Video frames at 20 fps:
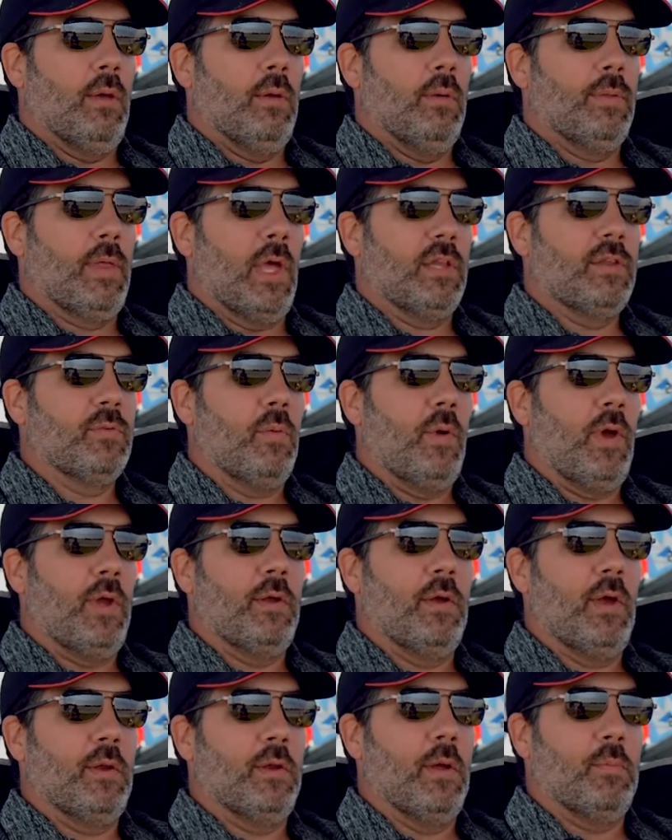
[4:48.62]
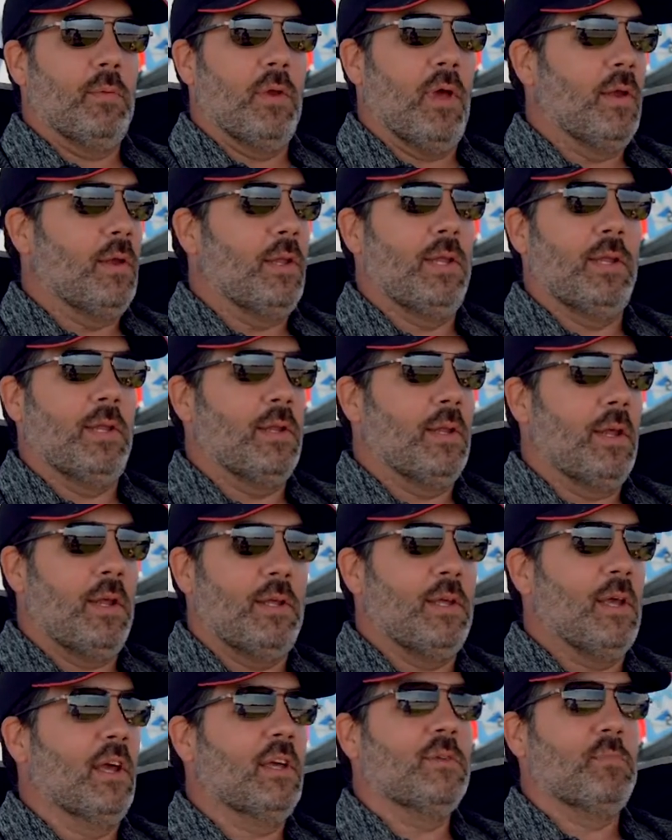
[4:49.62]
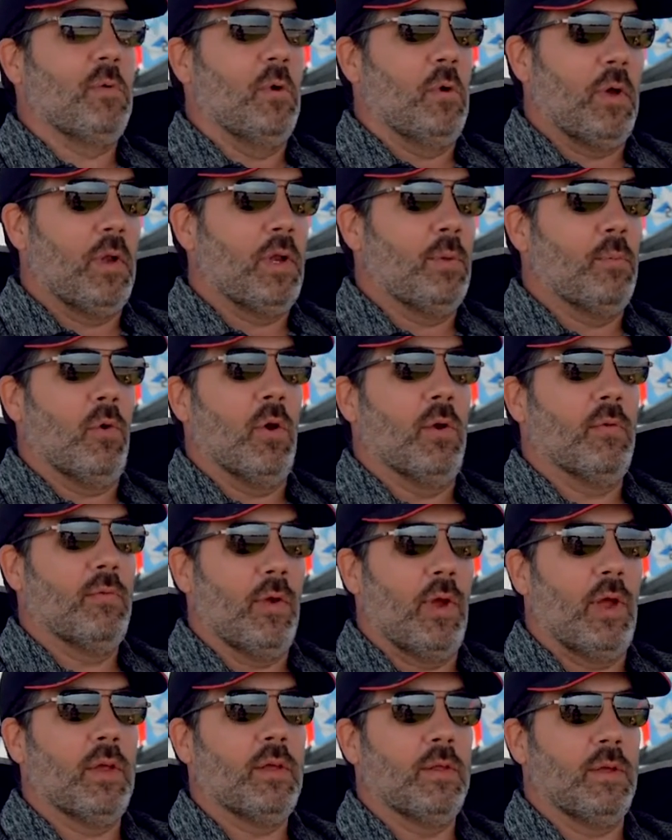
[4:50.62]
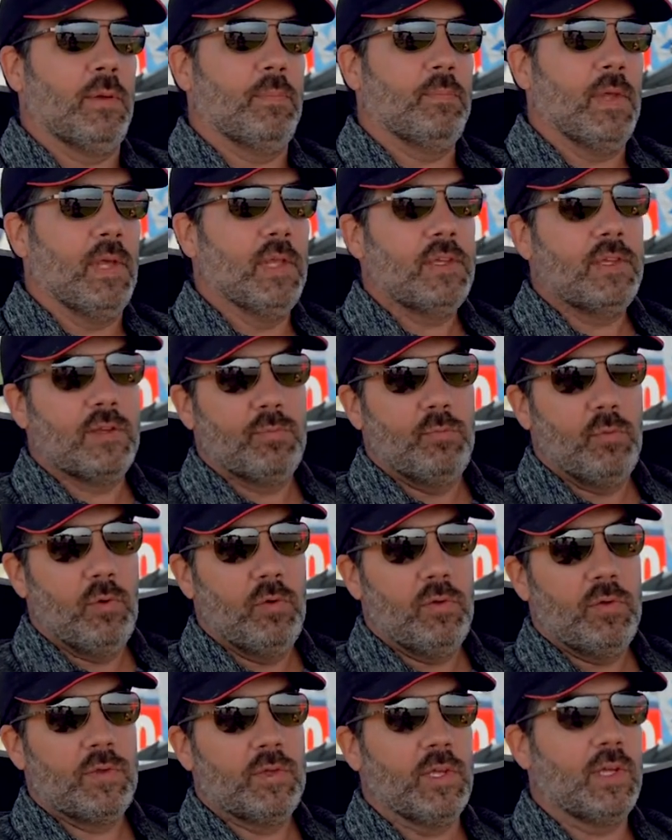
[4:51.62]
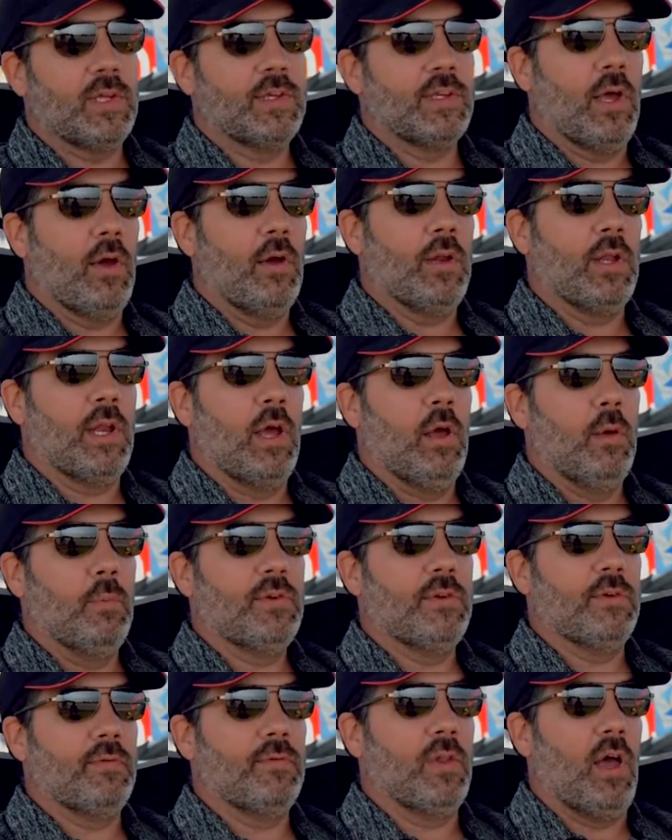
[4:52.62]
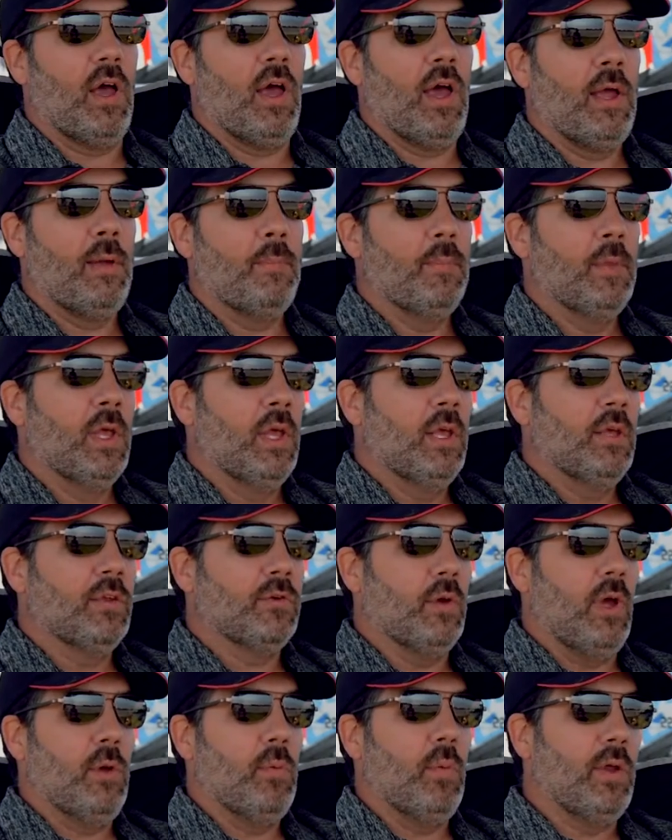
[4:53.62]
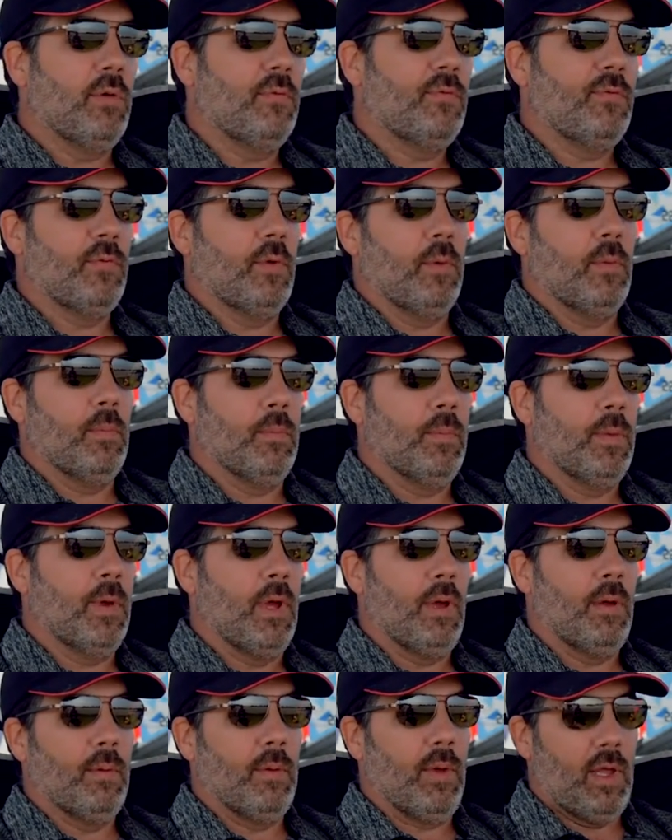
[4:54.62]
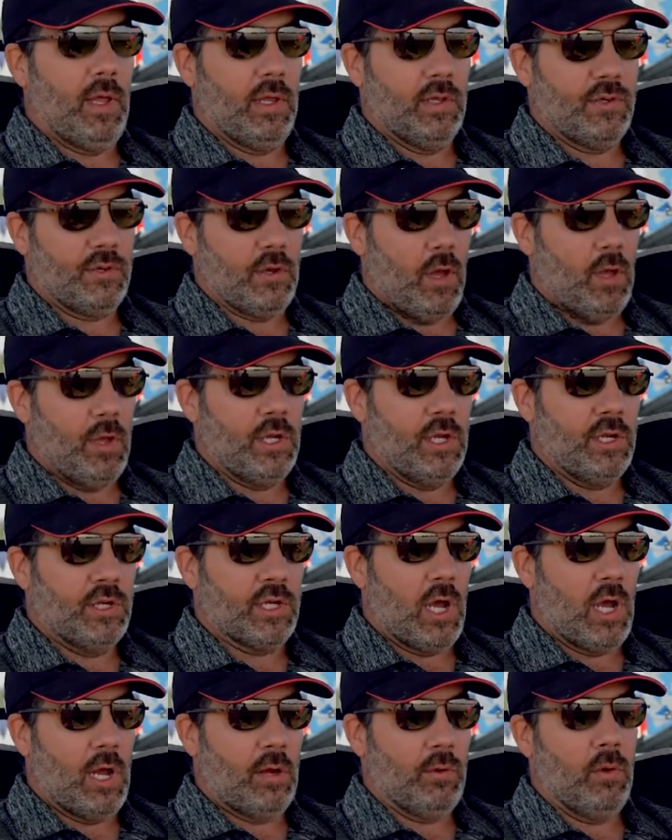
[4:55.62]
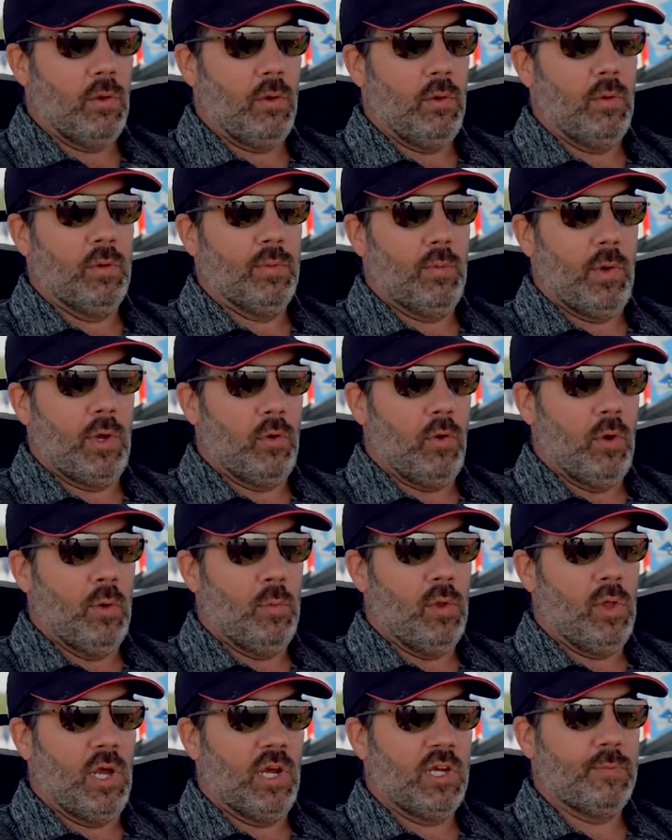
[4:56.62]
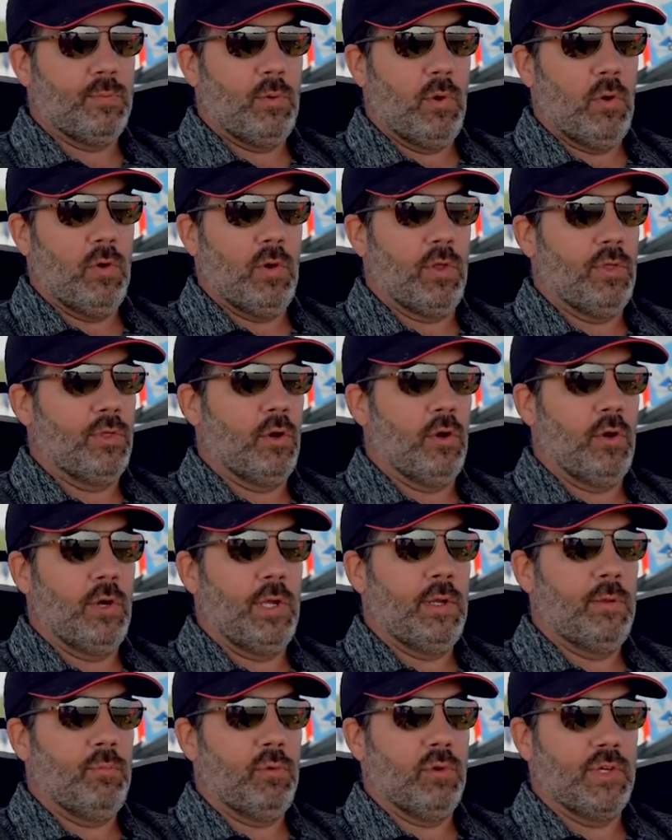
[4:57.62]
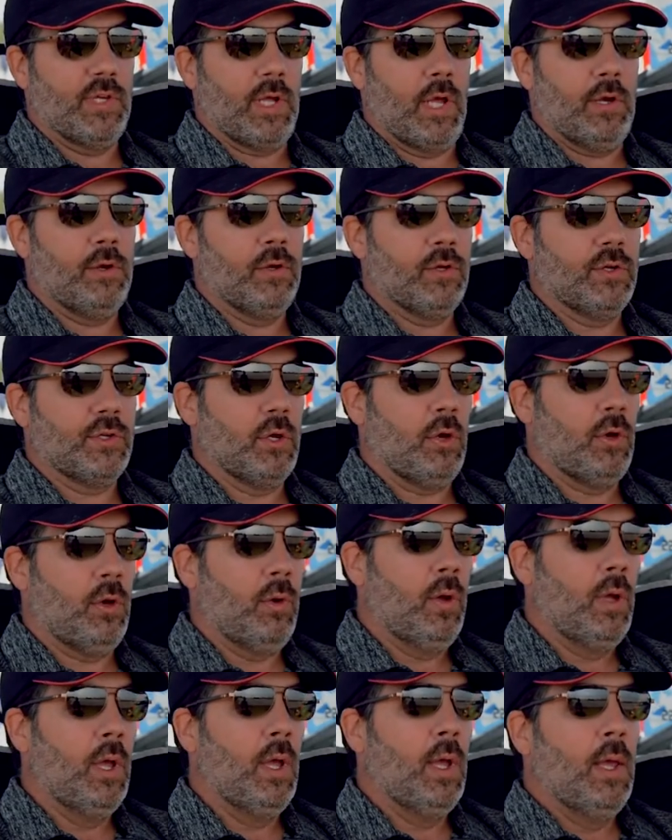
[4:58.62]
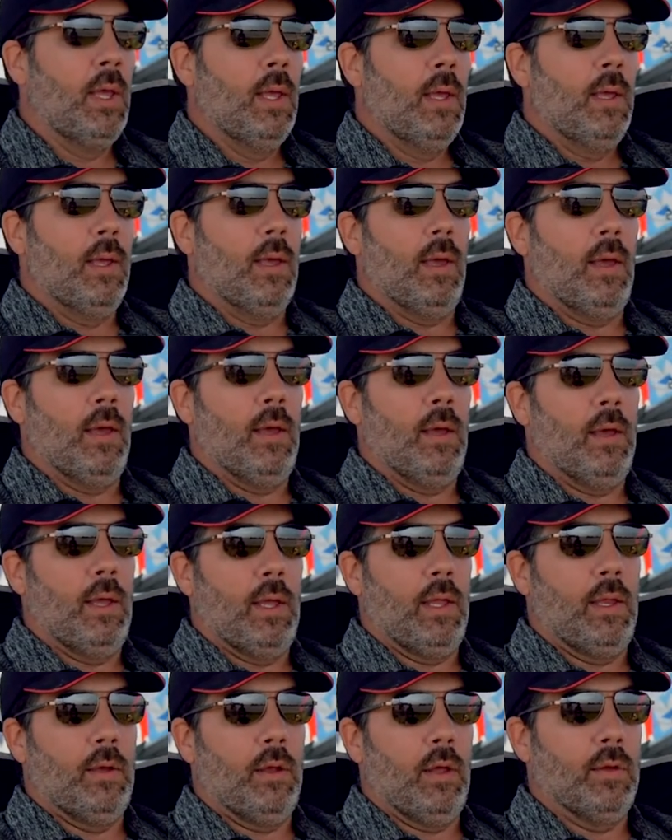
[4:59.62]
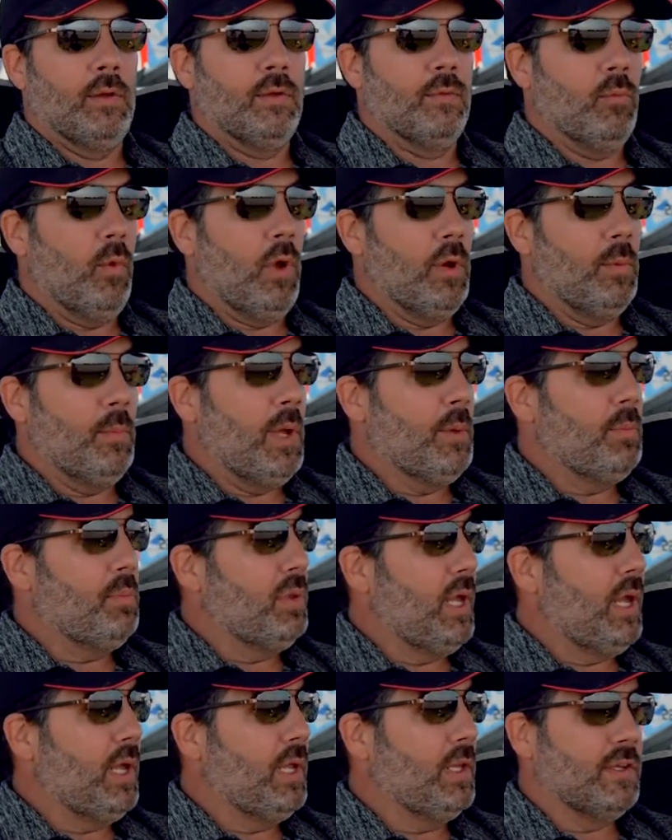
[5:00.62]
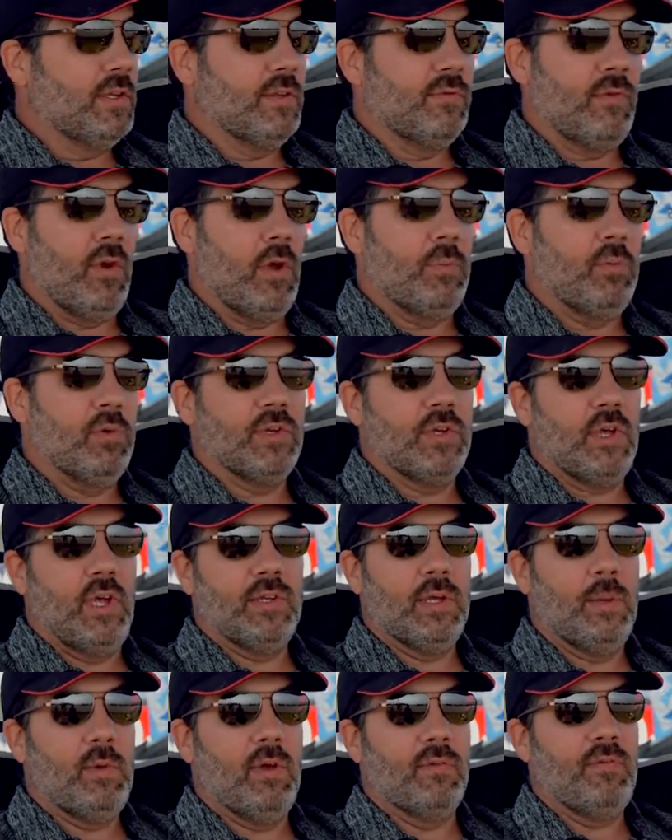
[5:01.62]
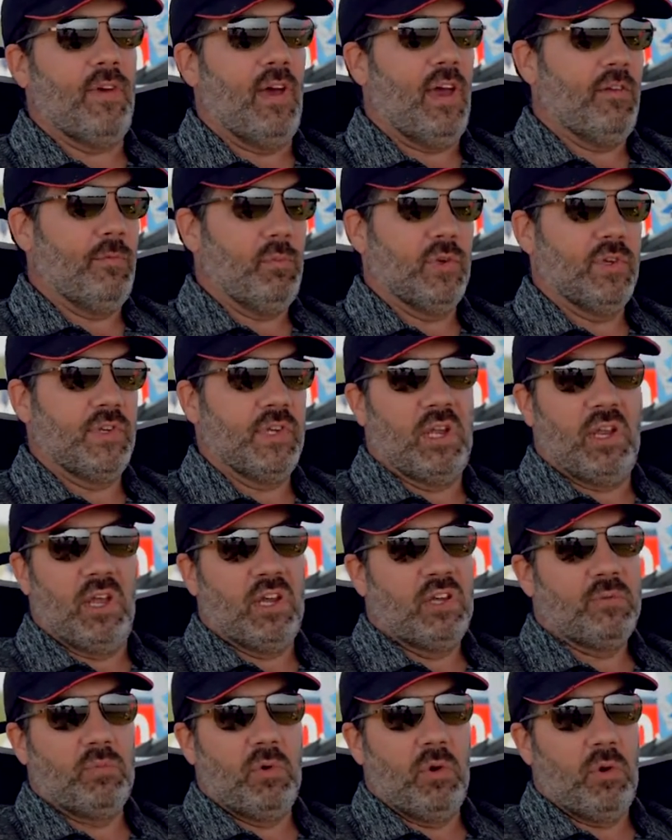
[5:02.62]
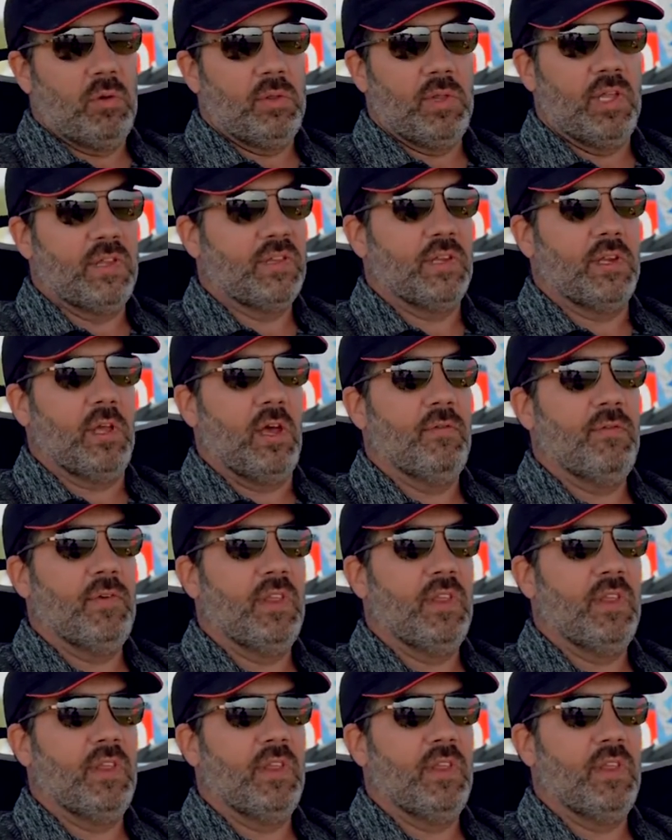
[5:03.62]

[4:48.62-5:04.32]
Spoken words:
that's why you end up not needing any expo anymore, frankly. It smooths things out and helps you fly. So I went from installing a gyro with my normal expo, a 30% or so, And on one of my planes, it's very precise. I'm at 5% expo, and that's enough.